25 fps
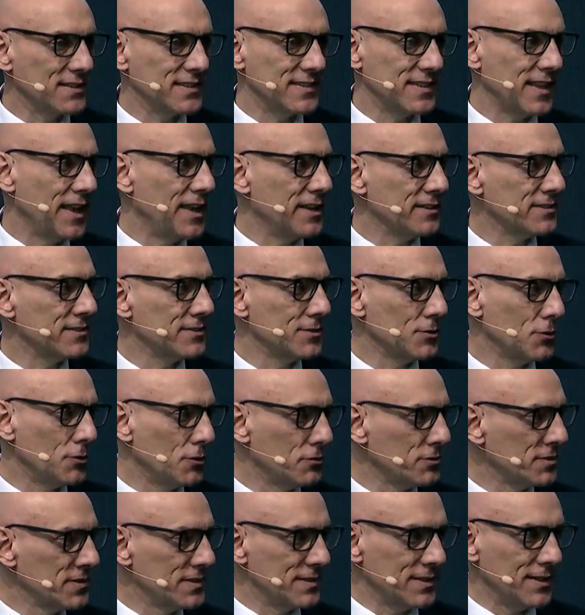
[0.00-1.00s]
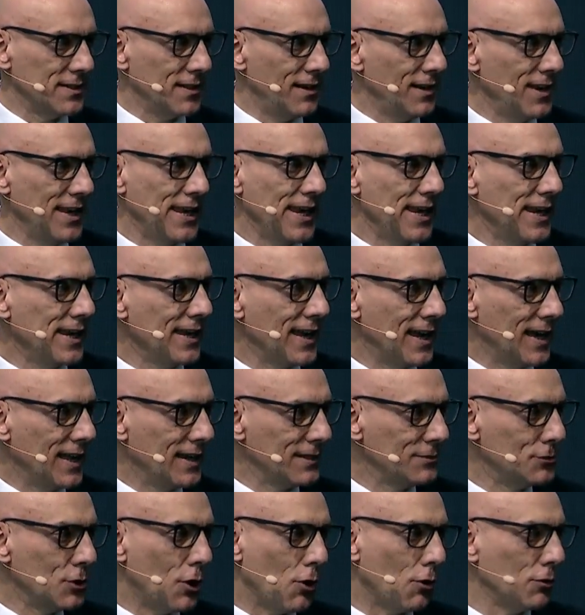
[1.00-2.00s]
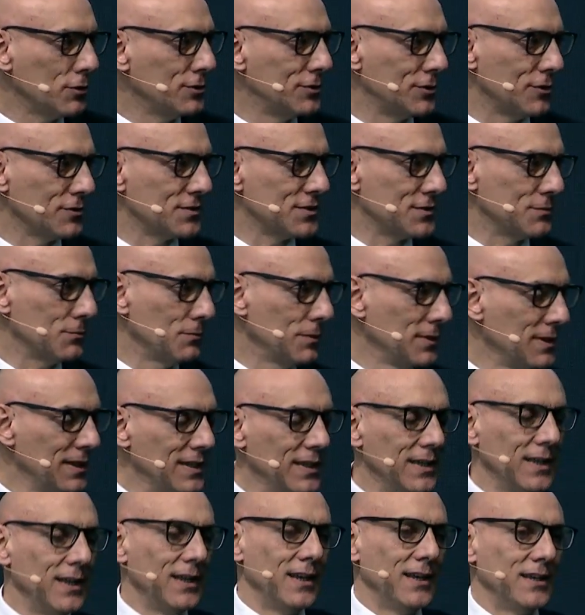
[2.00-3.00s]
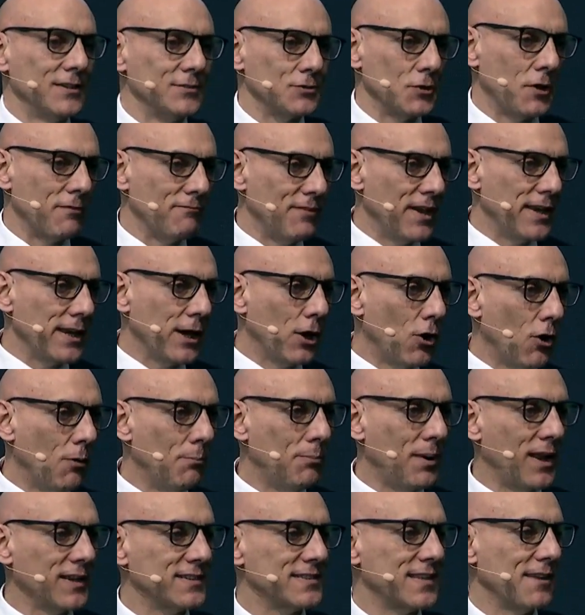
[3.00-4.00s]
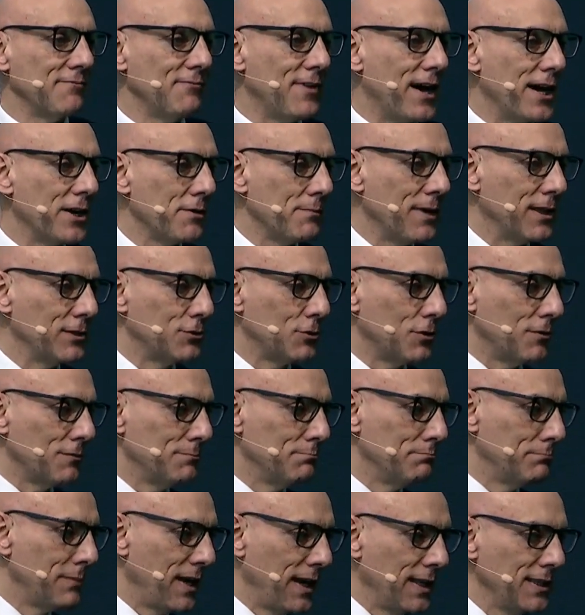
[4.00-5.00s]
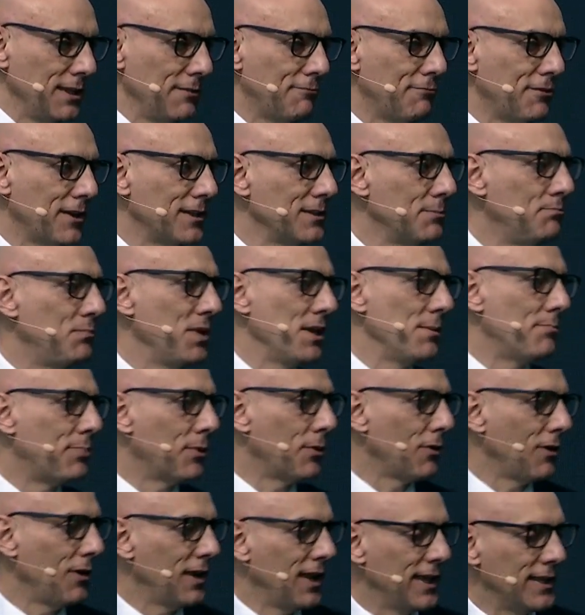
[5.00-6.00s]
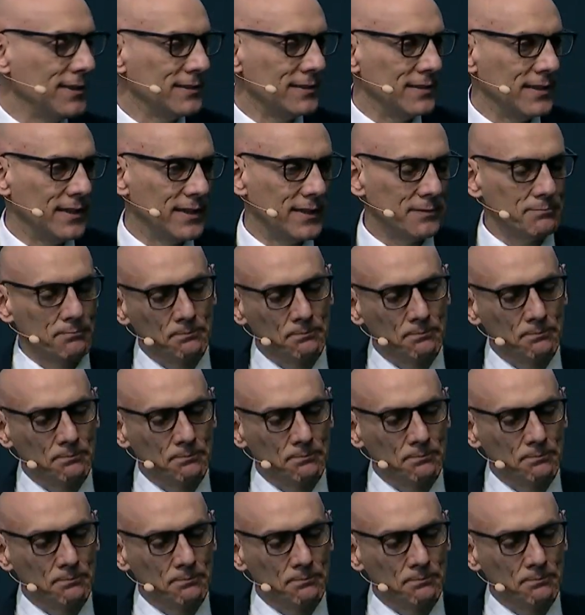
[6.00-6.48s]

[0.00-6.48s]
assessors, legal, doctors. So a very complex environment of many different people and